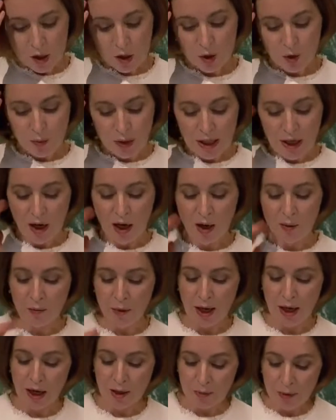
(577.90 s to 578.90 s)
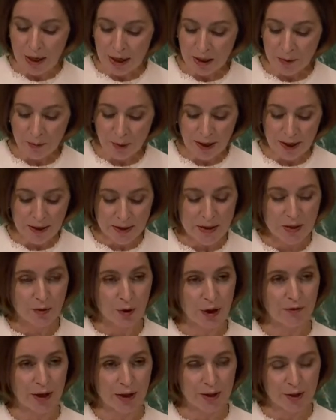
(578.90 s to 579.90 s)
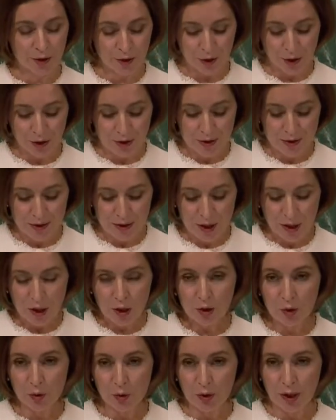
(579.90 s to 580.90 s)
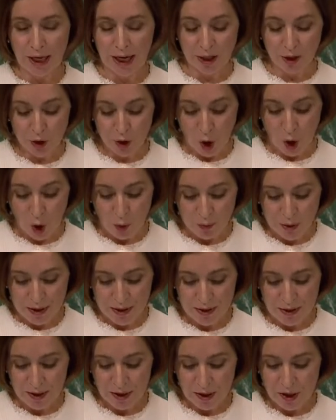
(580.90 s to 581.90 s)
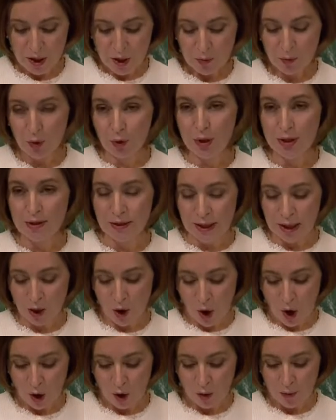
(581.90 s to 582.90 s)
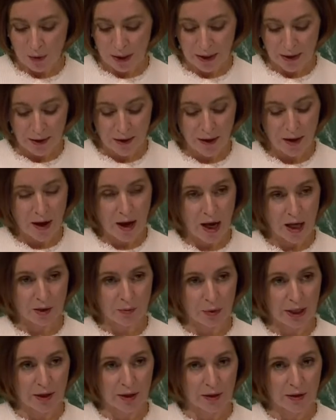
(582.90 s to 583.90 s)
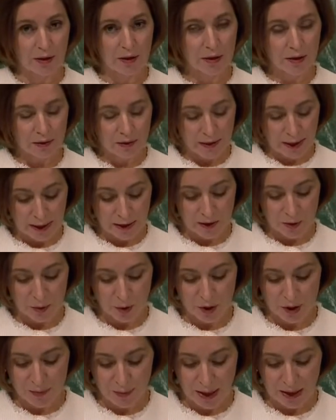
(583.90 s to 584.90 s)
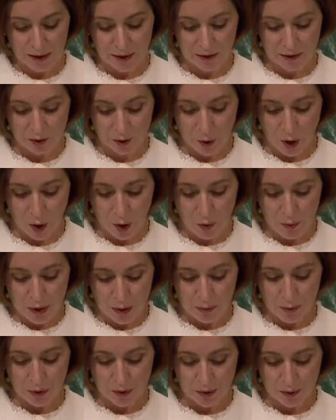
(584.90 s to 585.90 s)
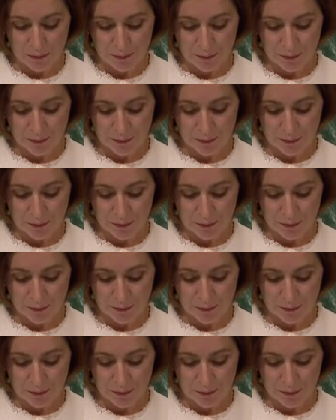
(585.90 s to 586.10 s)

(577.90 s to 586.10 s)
to become a better place for investors, to create jobs, boost the economy, and bring greater prosperity to our people.